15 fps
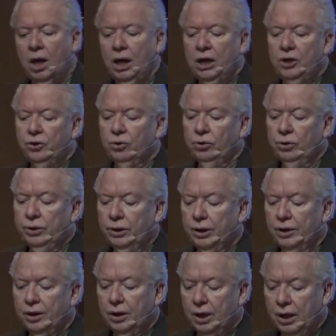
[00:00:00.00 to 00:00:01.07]
He
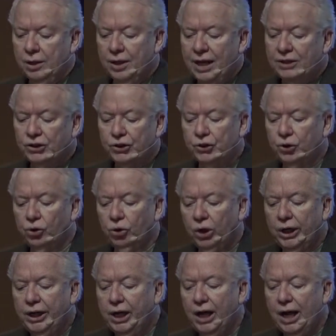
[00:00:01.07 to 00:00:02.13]
told that
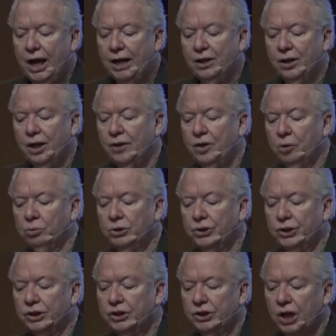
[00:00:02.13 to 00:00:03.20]
story, and there was
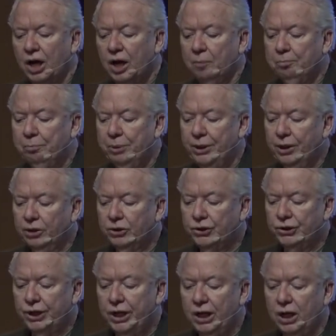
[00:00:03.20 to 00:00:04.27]
this a
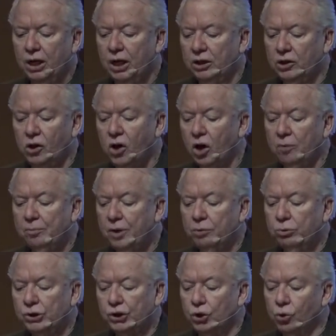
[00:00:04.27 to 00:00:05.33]
piercing alarm that
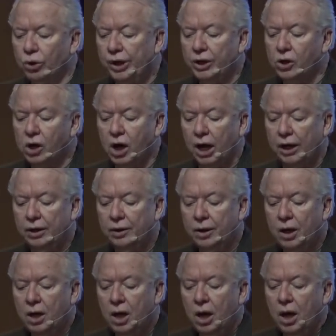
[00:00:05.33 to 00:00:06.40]
was going on
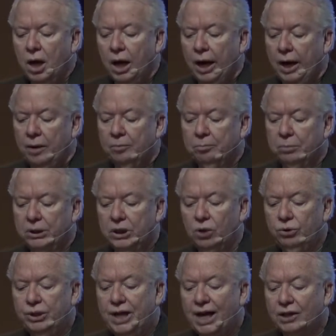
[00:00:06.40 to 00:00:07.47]
uh,
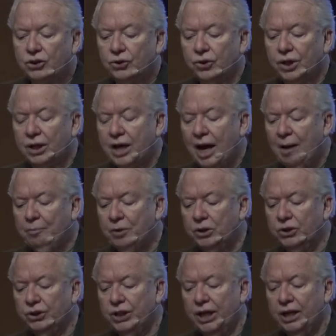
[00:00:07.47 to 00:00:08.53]
below deck. So the
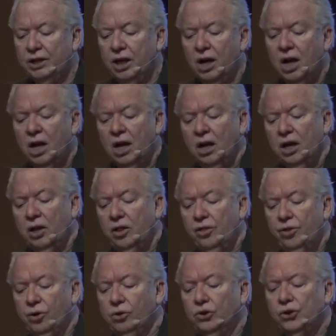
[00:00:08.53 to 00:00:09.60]
captain said,
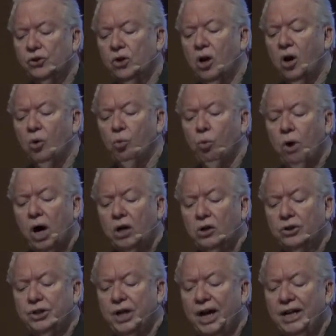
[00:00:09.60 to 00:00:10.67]
those are our
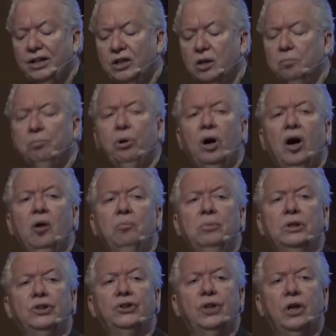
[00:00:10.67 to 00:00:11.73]
watertight
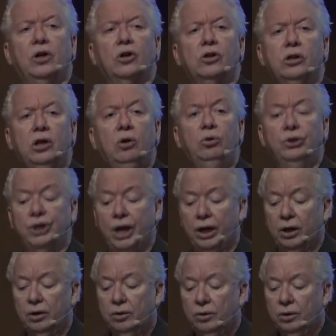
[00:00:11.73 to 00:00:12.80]
compartments that are closing.
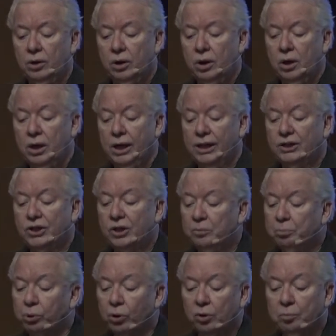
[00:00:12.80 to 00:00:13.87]
It's an
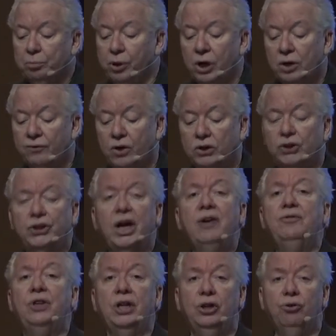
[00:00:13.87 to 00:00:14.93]
important part of our
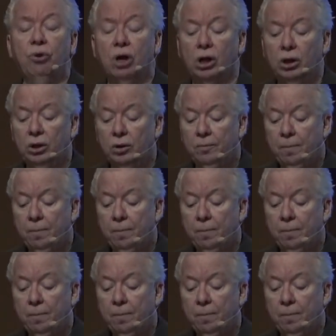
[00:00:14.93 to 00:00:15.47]
safety drill.